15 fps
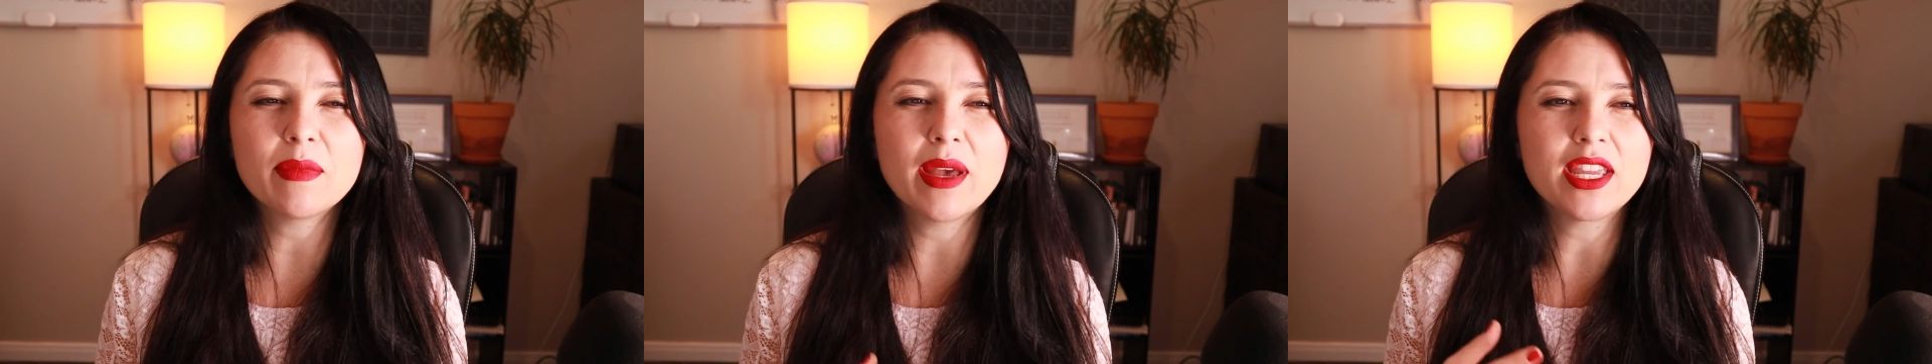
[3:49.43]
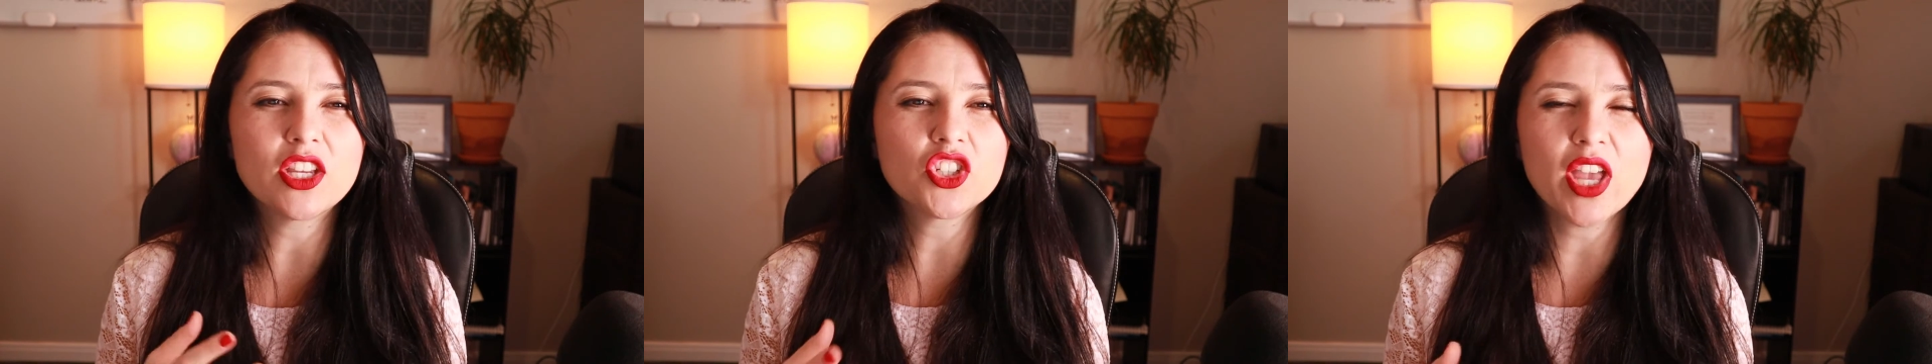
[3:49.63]

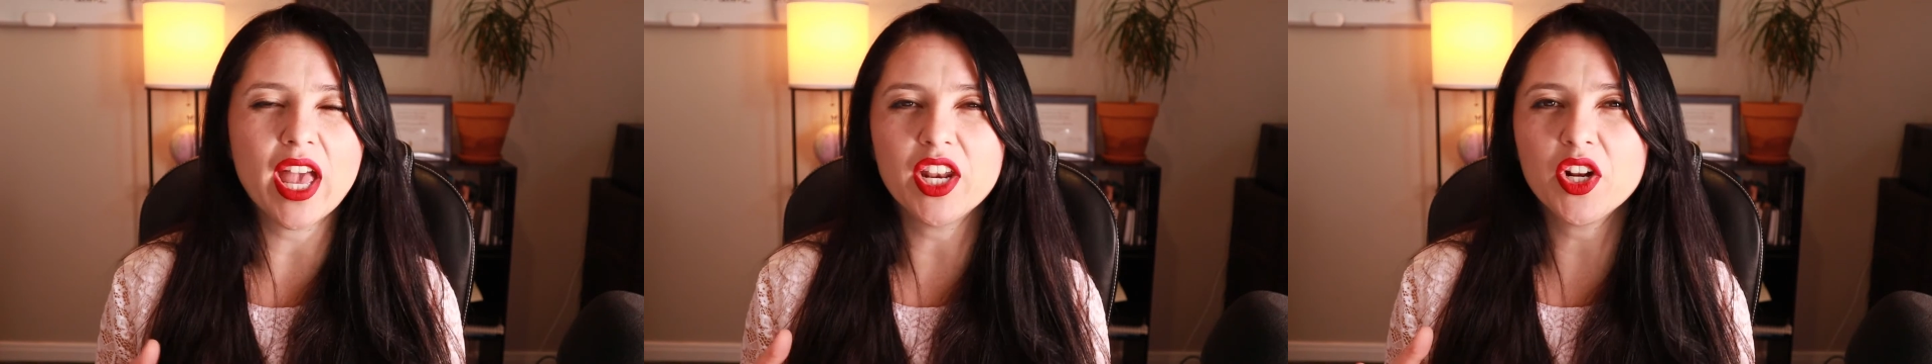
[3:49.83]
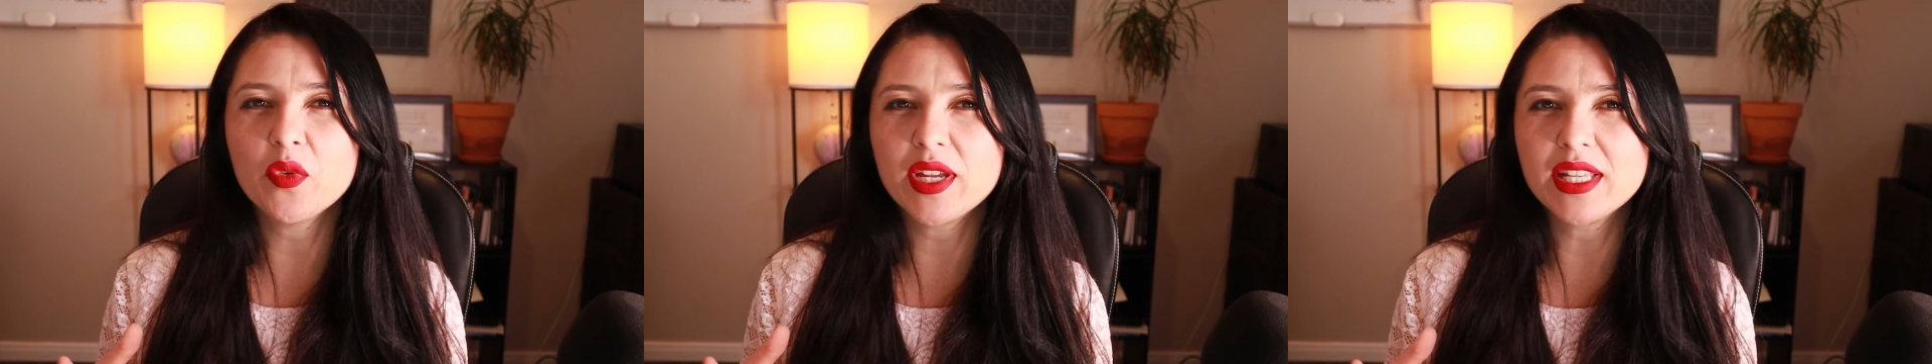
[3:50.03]
my
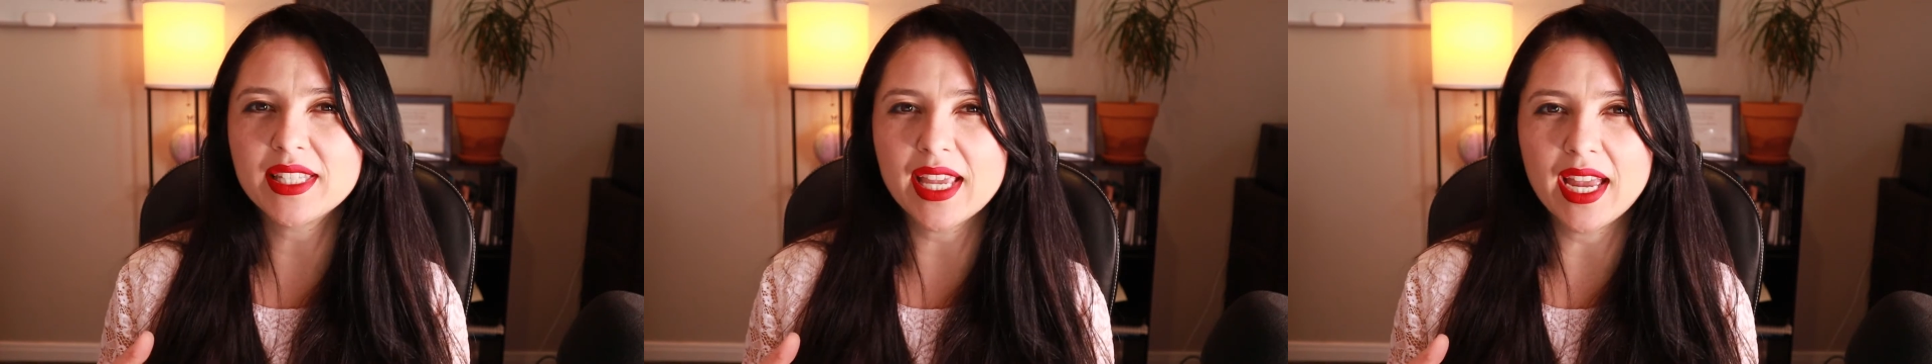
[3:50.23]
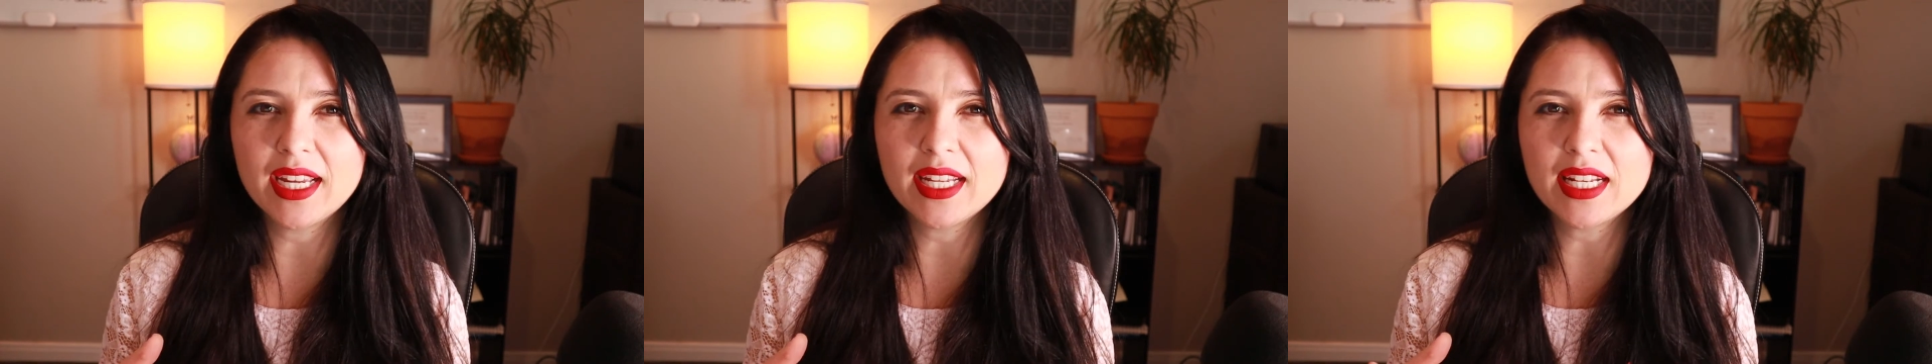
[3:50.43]
shadowing
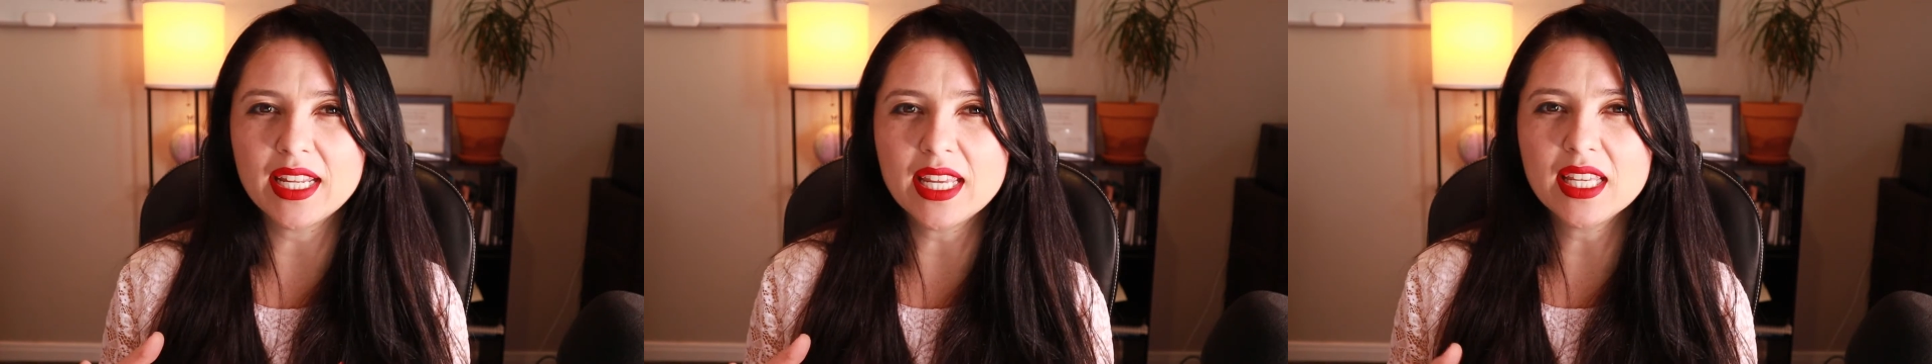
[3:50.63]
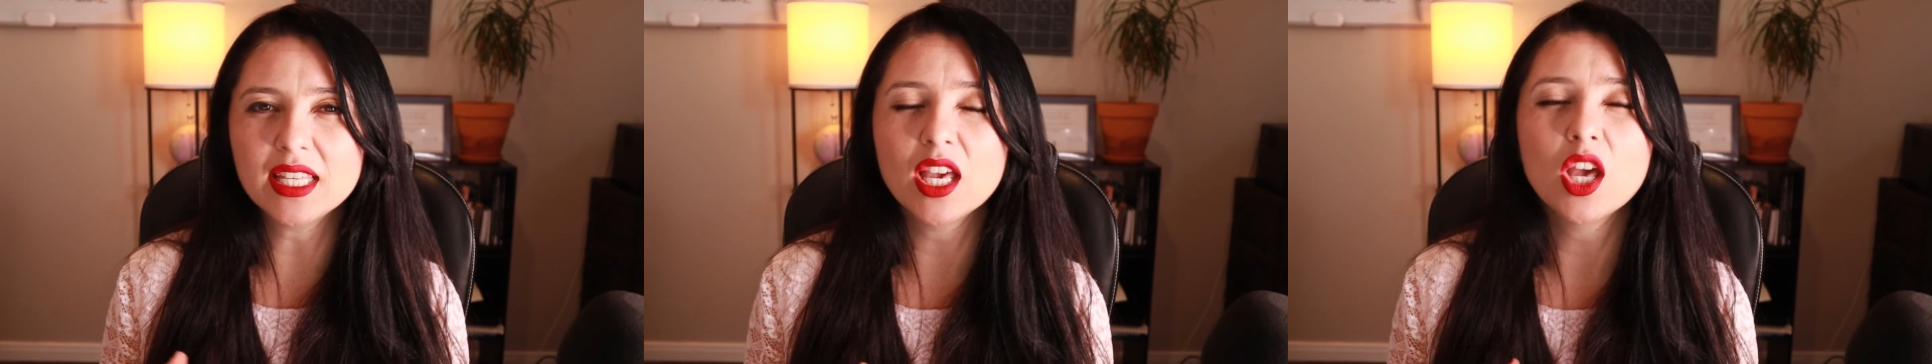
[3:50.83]

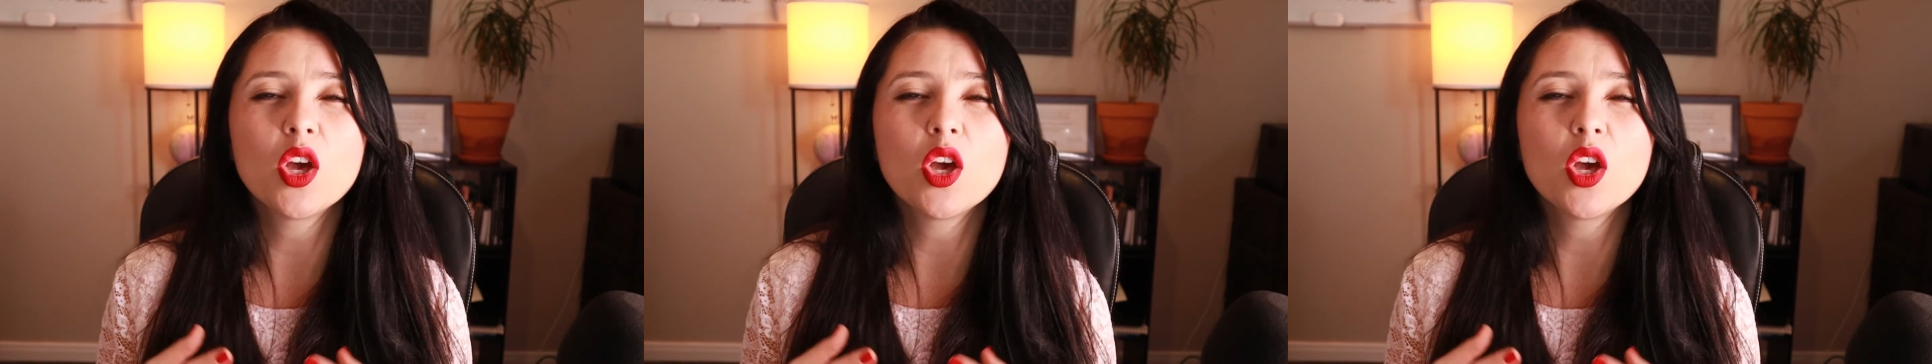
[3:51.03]
technique,